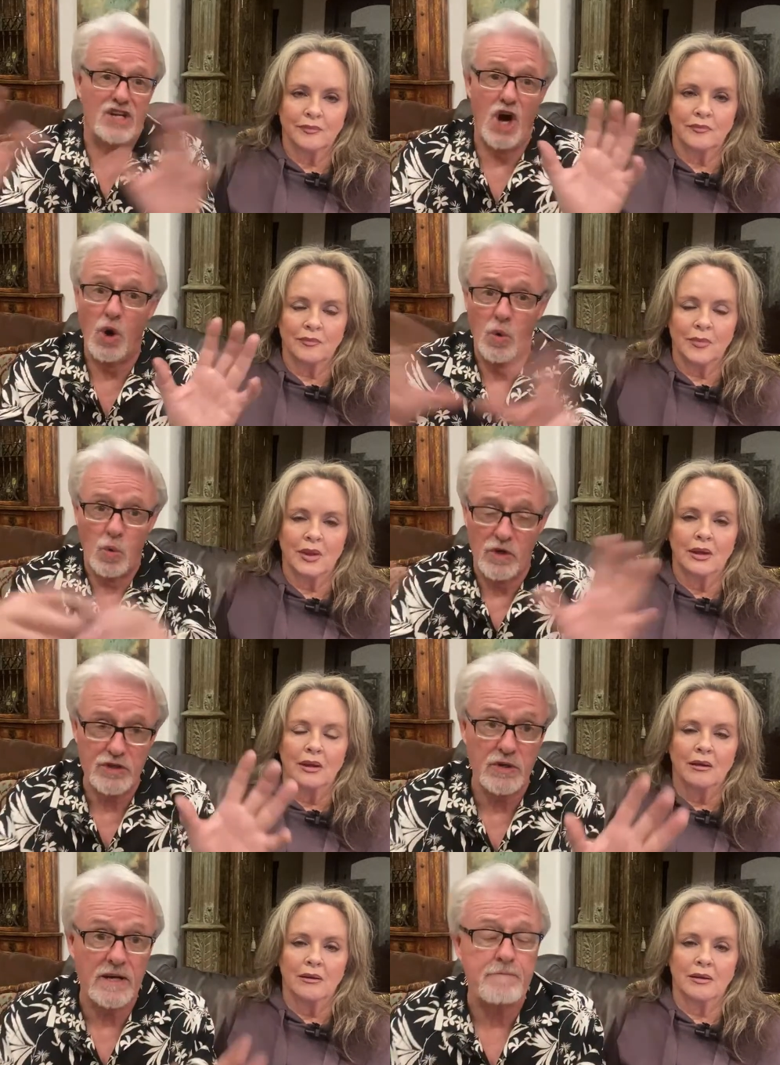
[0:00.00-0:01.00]
Speaker 1: no, we're not
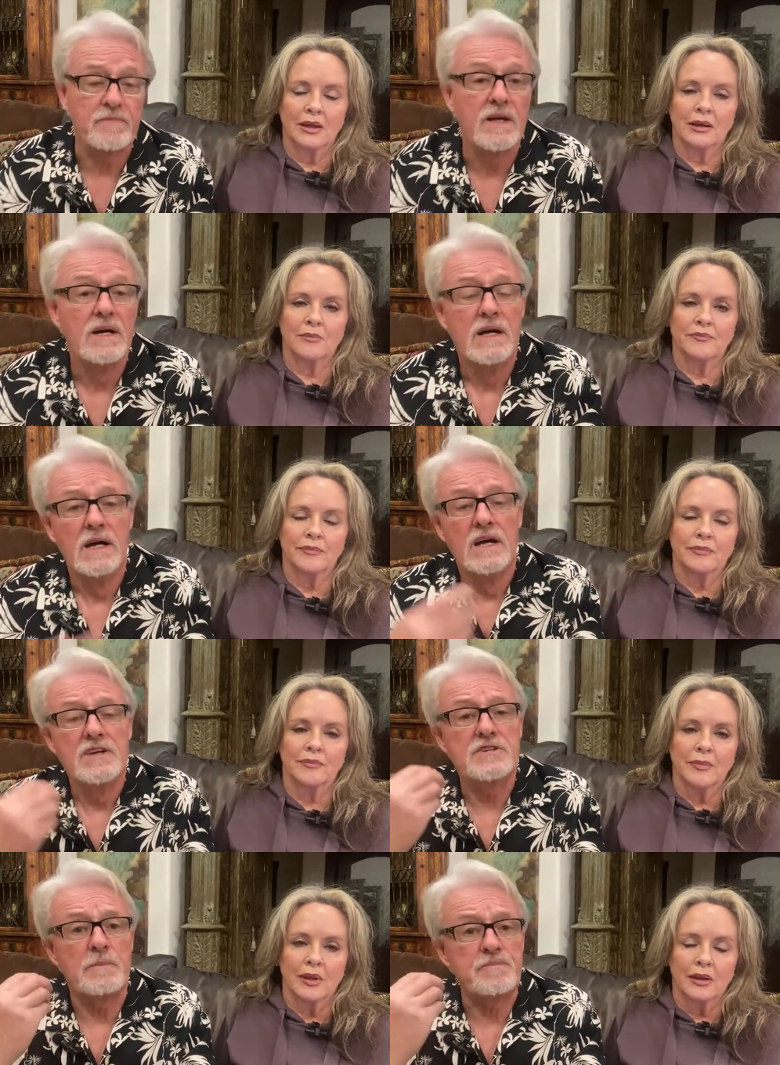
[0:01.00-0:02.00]
doing that. Yeah.
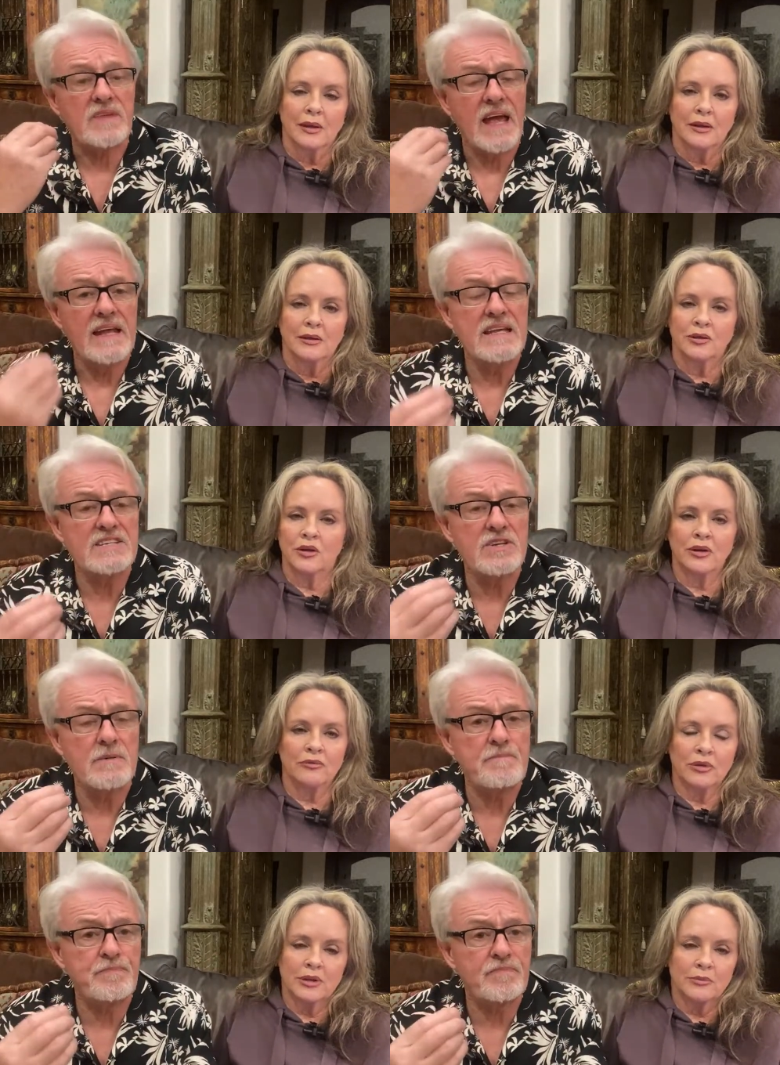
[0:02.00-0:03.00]
So and Don't so,
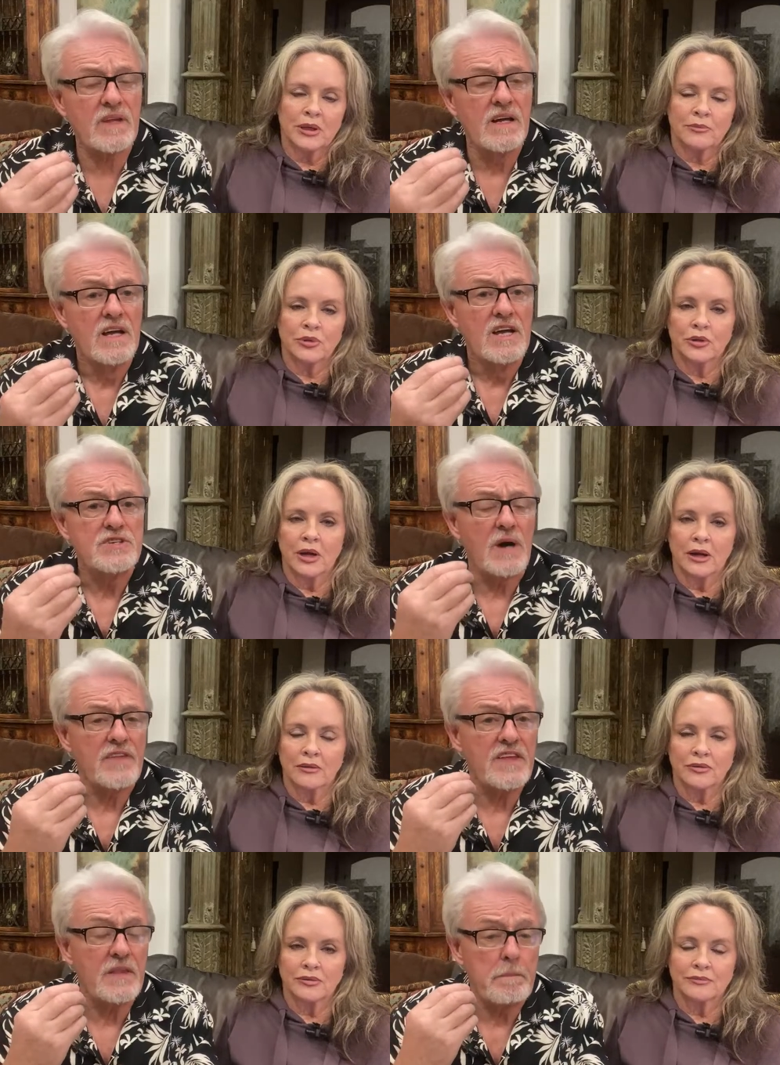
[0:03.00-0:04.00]
ever let
Speaker 2: them come to your house. So I
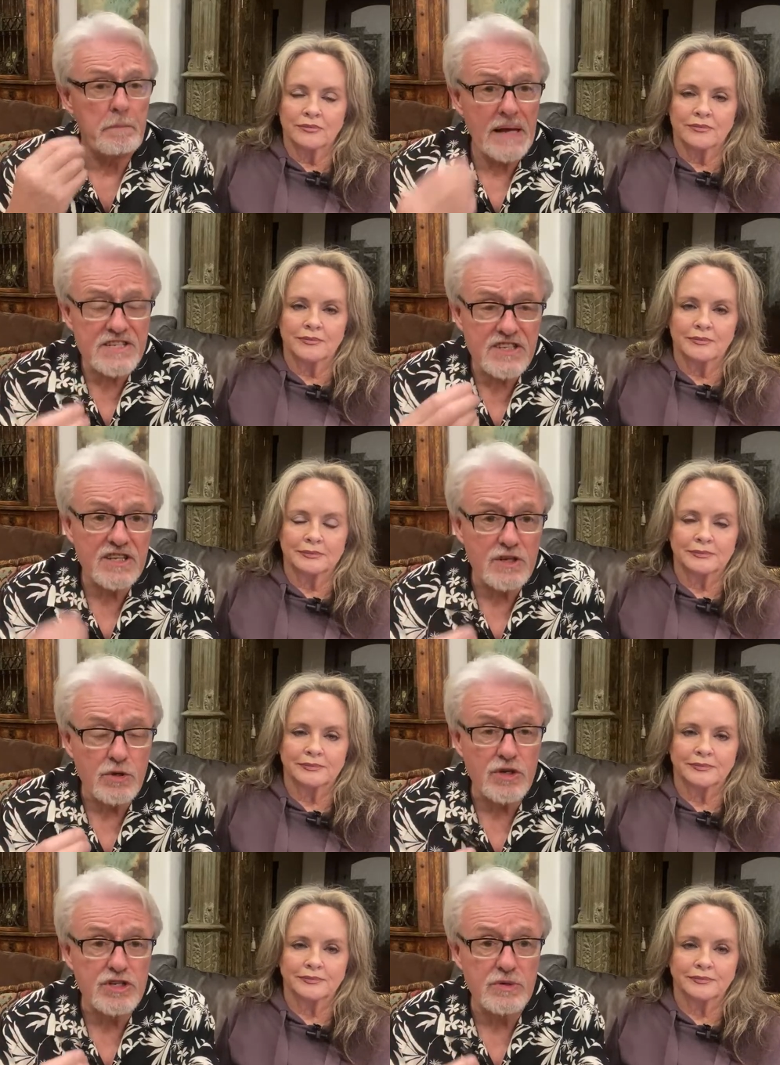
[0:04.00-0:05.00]
think
Speaker 1: the best thing that you
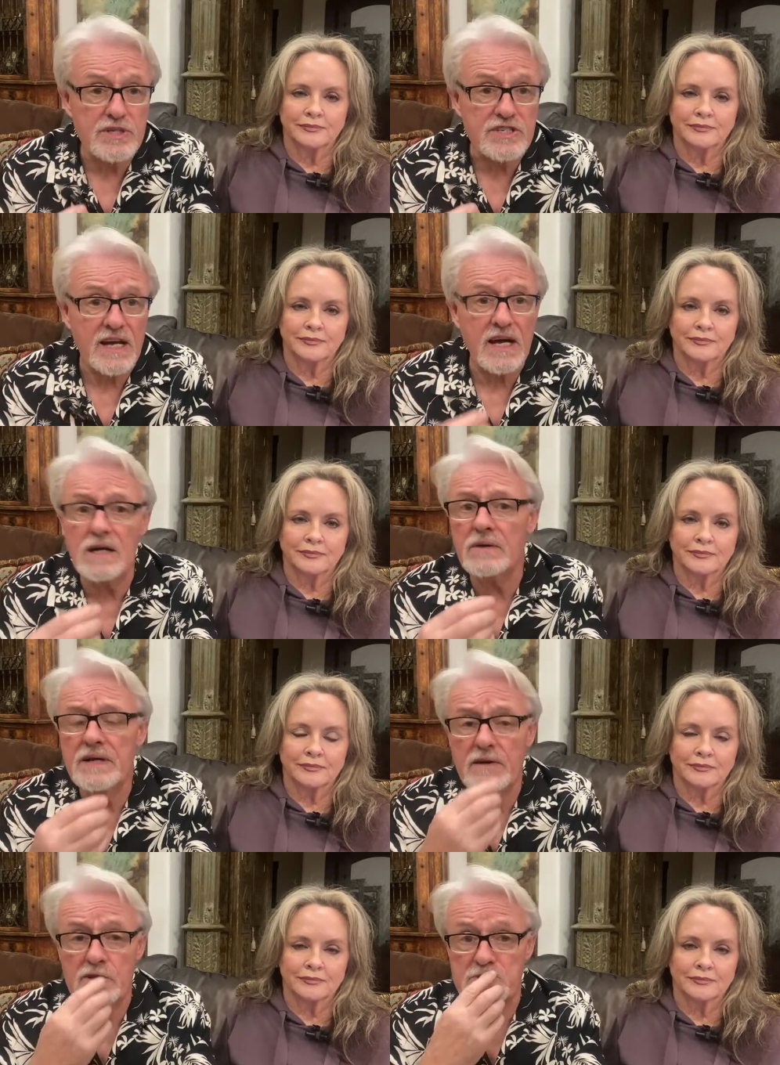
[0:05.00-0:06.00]
can do is say, "Oh
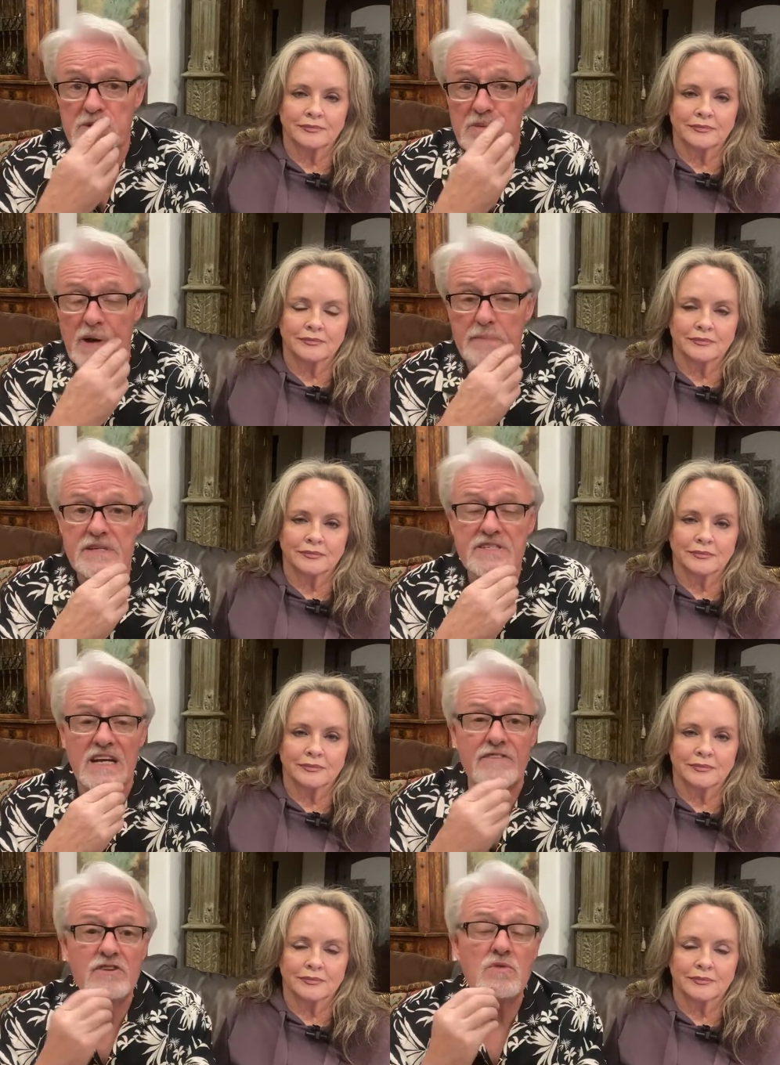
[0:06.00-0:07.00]
yeah, I've got doodle puppies."
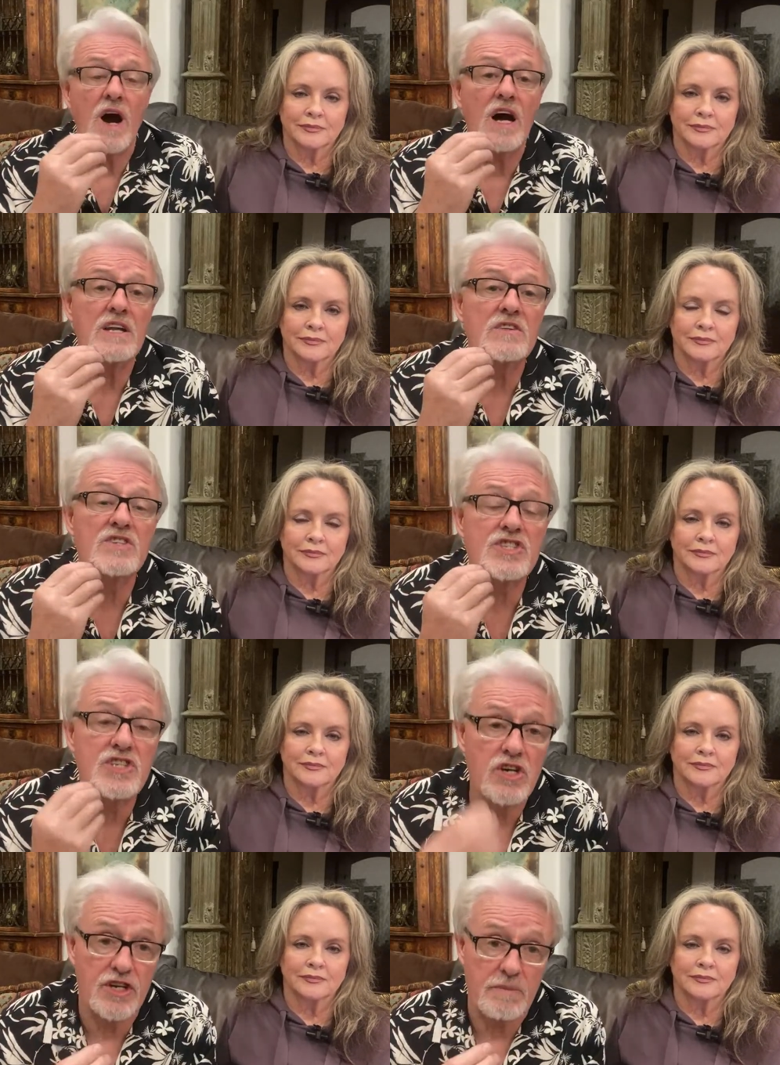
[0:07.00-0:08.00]
And if you're
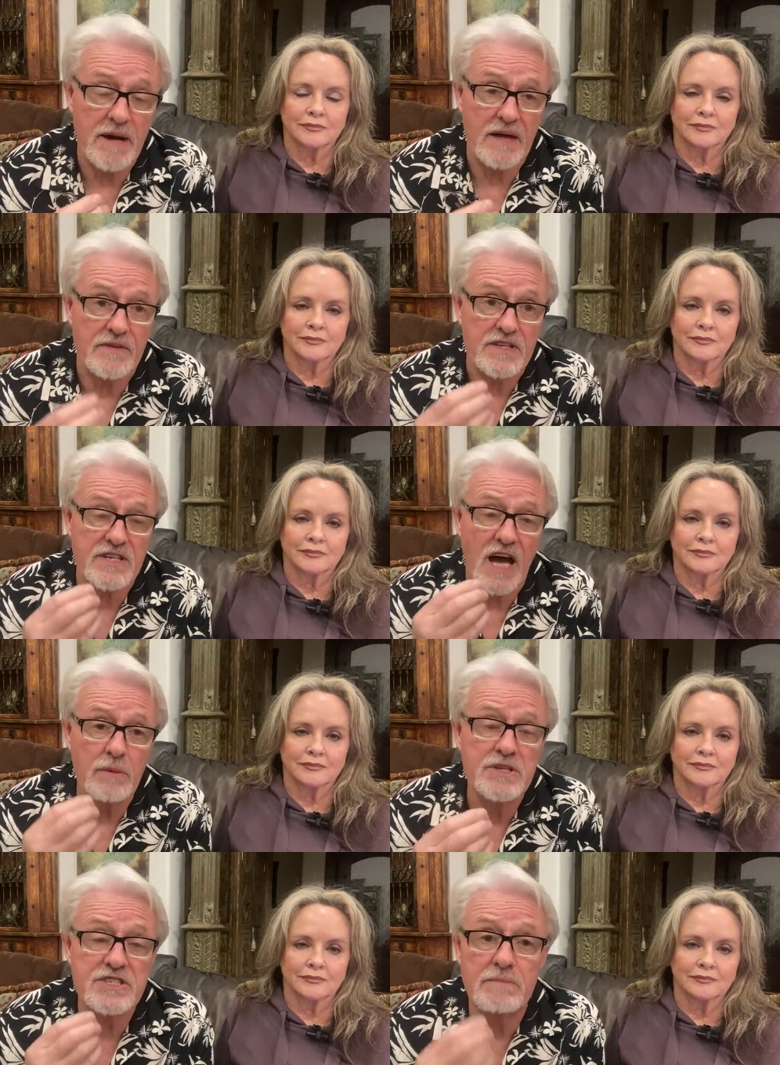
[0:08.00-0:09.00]
uncertain about this, I would